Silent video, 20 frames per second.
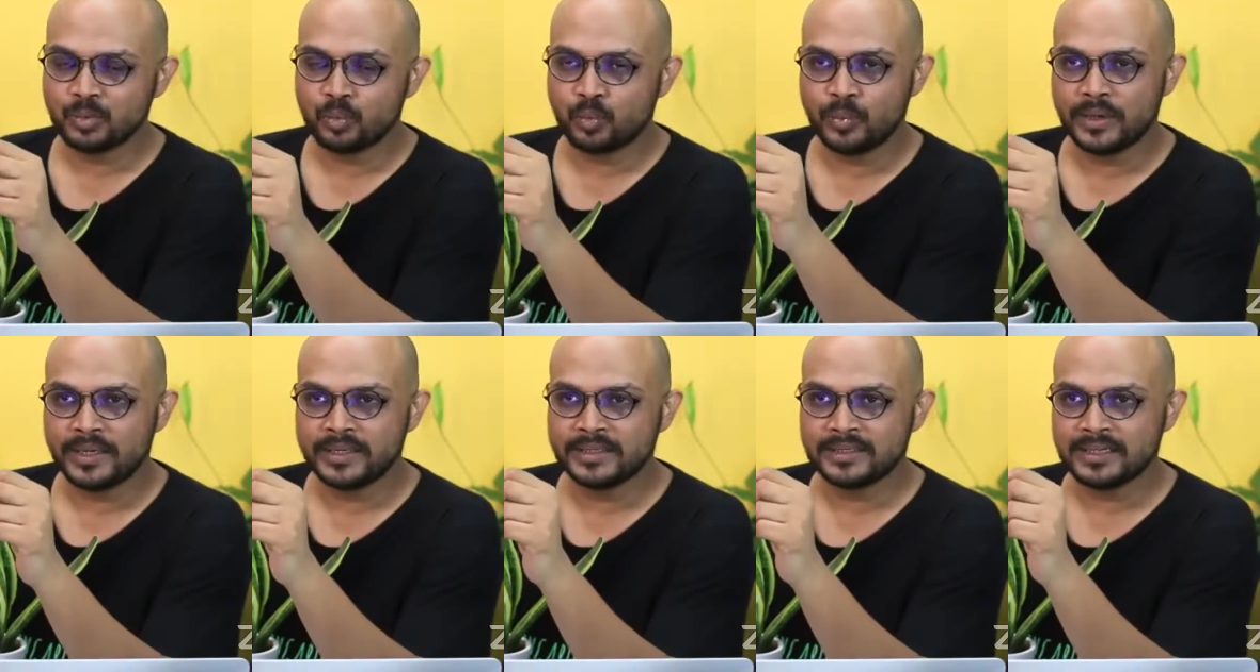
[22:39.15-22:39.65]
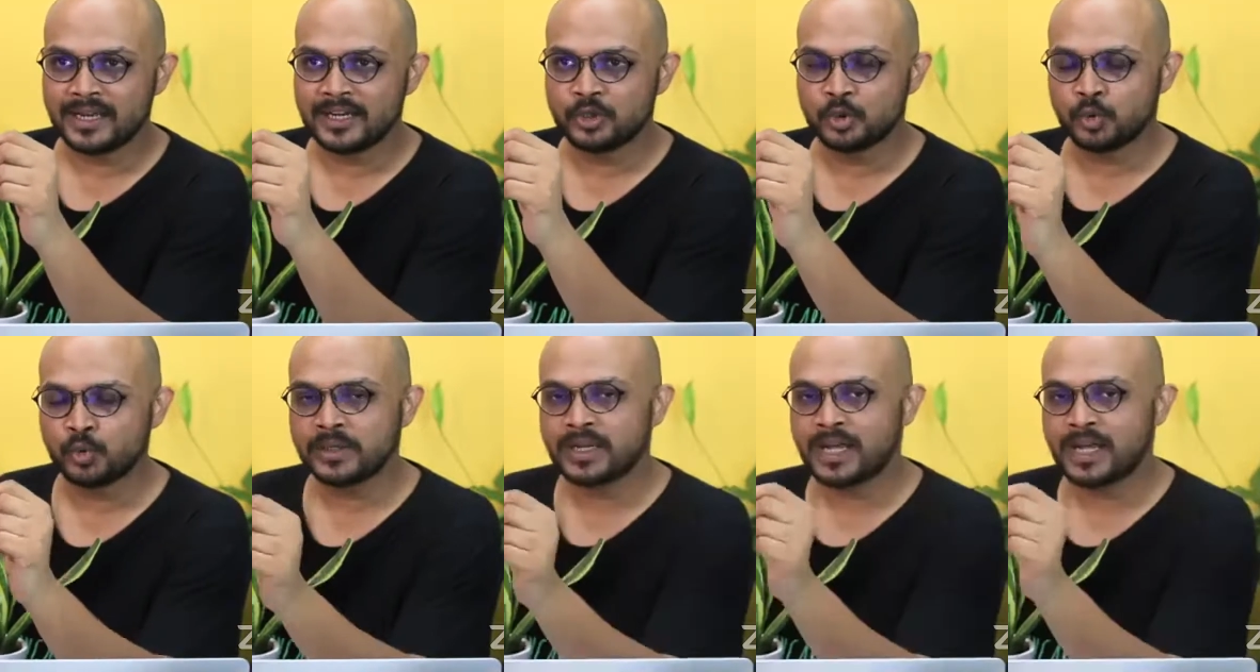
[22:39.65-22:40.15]
when I
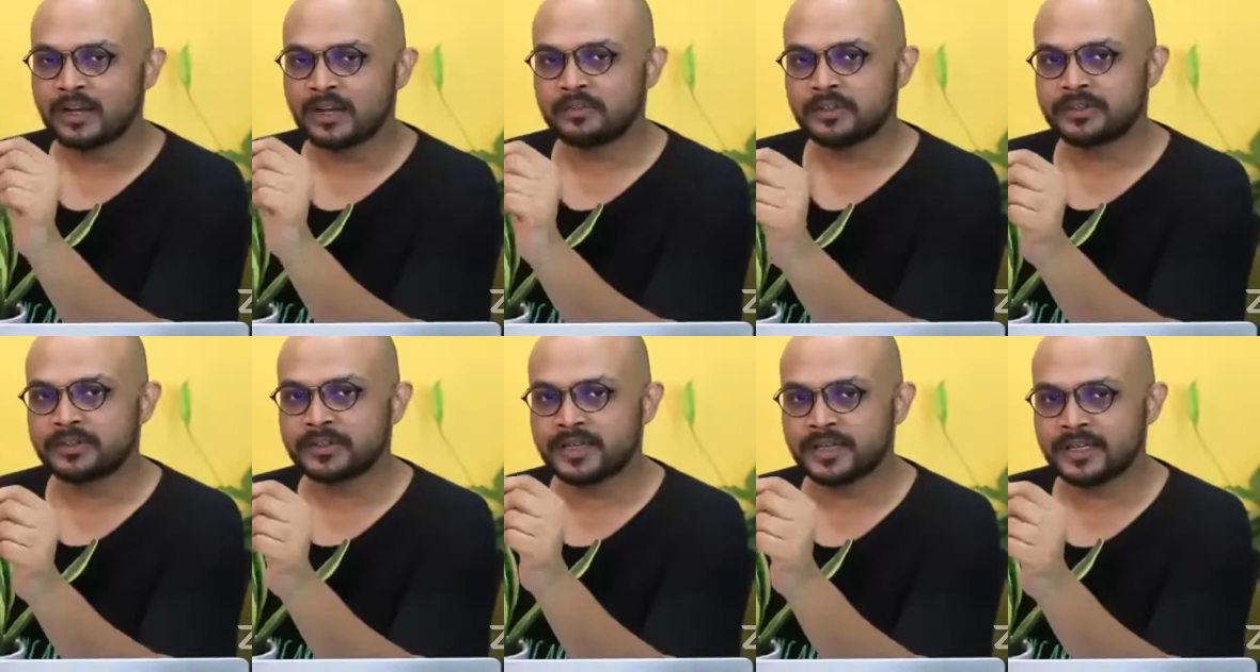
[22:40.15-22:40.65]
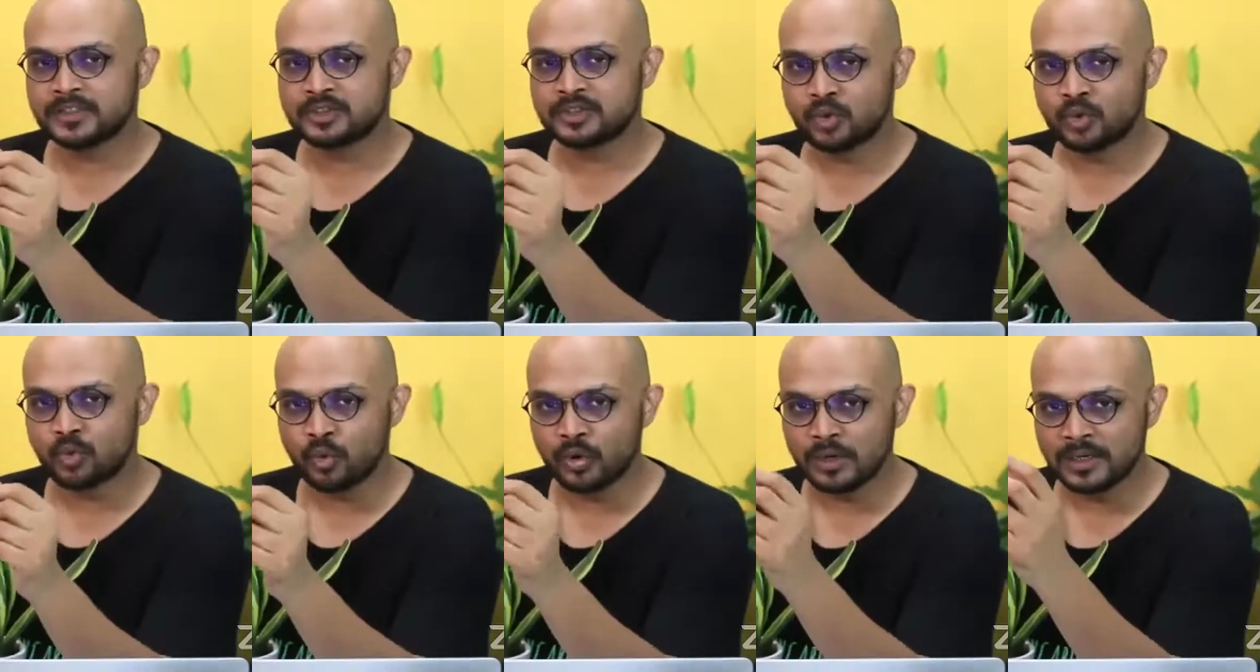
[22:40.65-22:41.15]
don't have a drainage
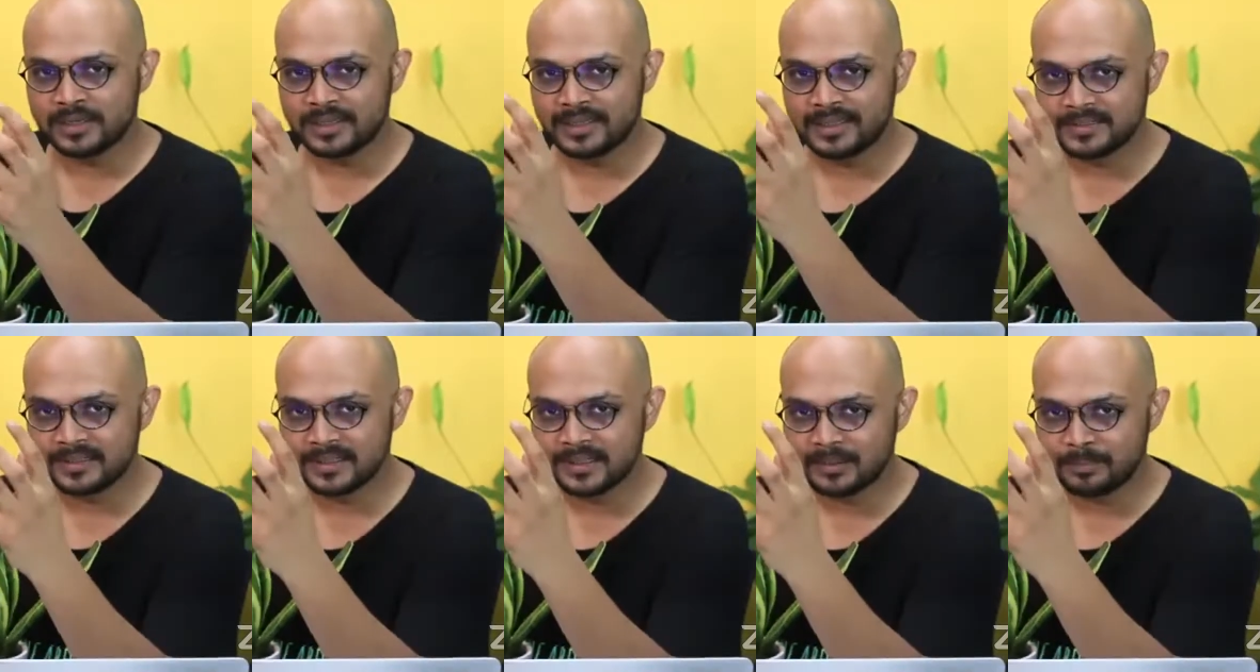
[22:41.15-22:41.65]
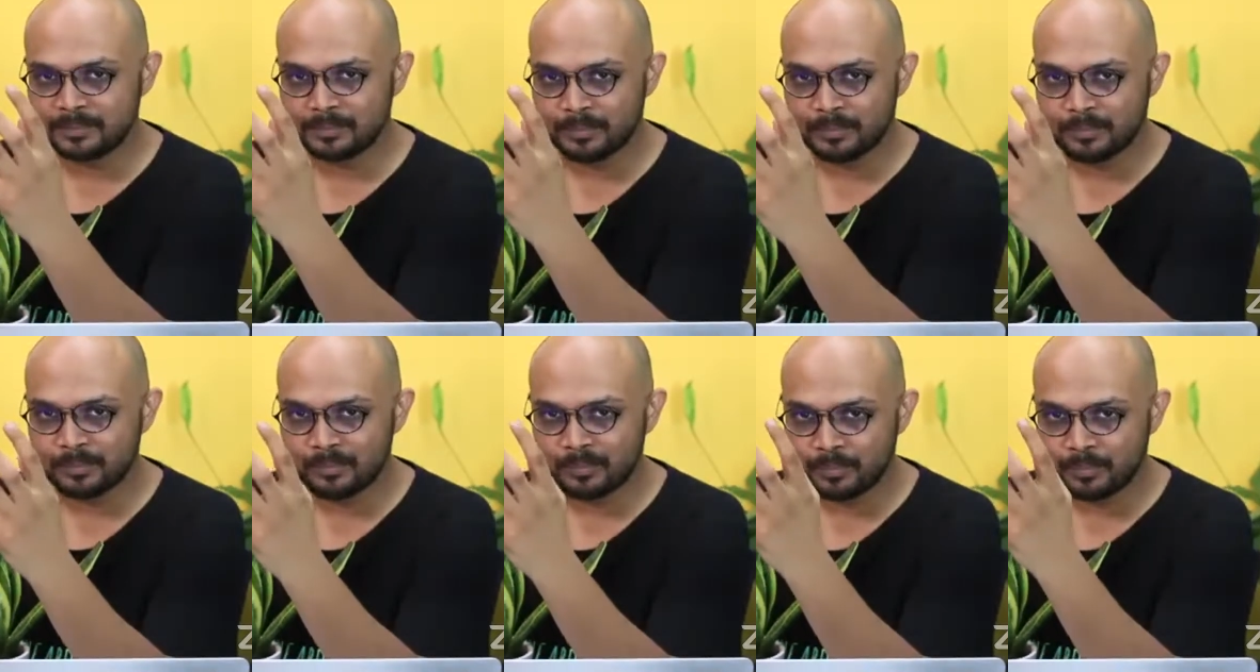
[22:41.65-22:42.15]
hole in the
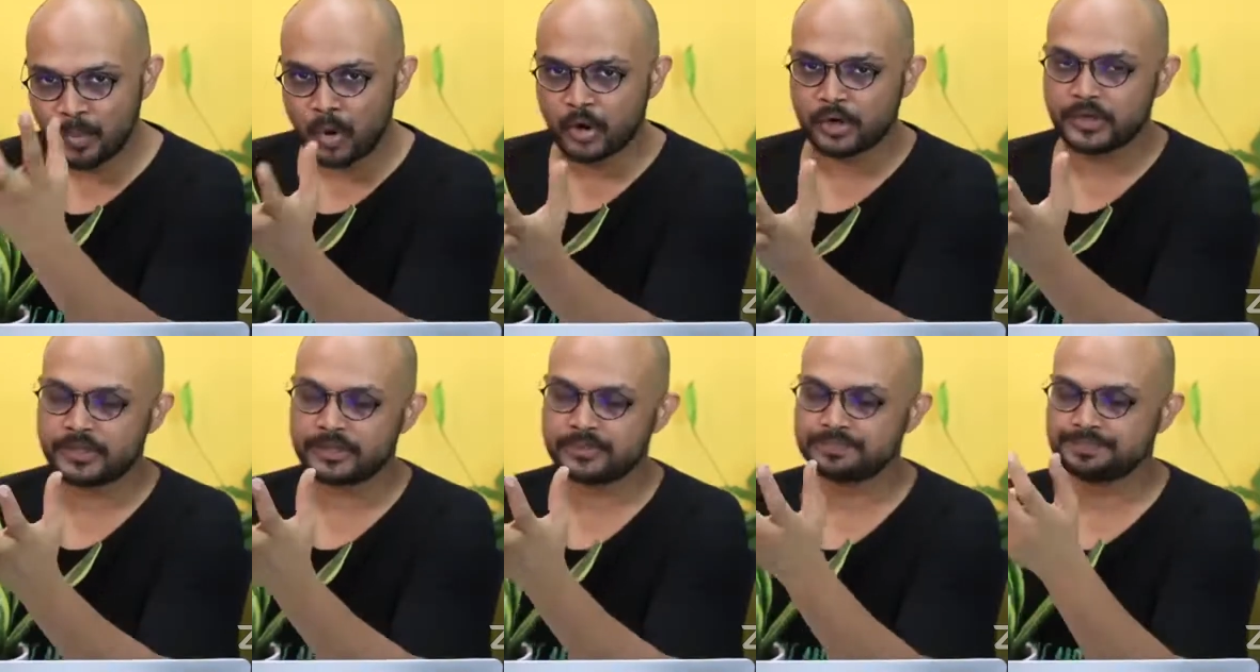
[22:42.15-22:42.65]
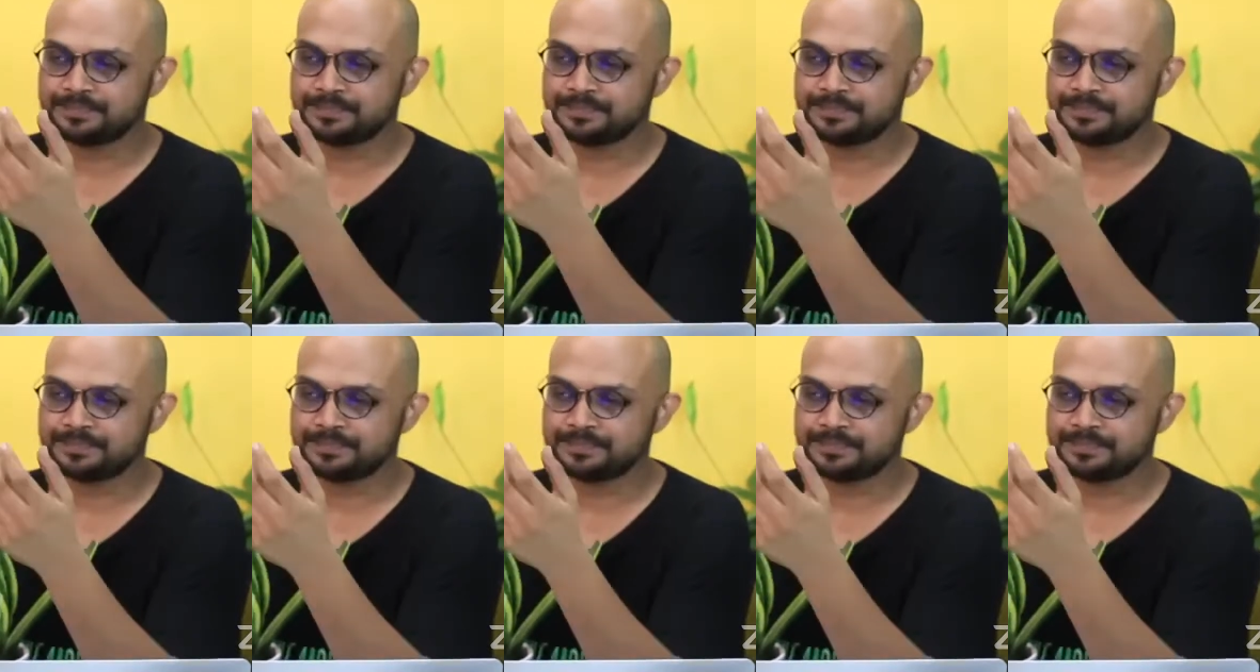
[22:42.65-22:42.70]
pot?